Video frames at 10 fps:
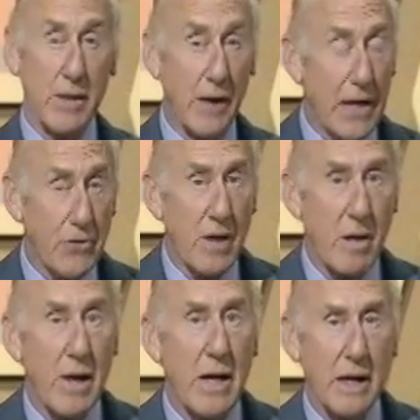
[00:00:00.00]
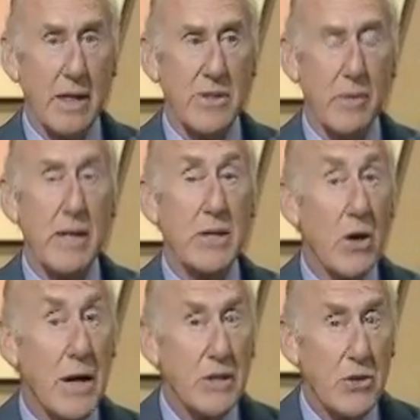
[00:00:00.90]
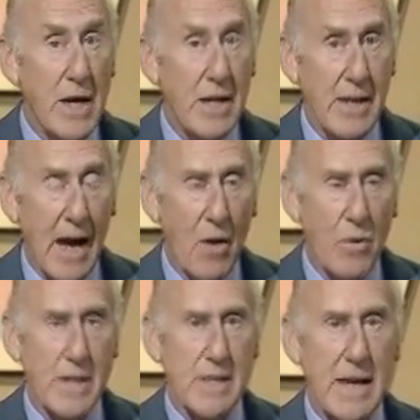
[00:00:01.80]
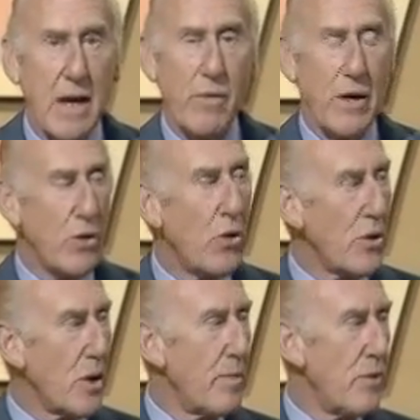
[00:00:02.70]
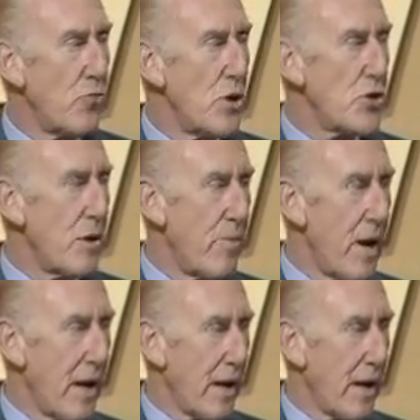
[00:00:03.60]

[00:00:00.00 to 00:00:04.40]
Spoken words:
He's Ronnie Barker, you see, but he's going straight now with his lovely daughter, Patricia Brick.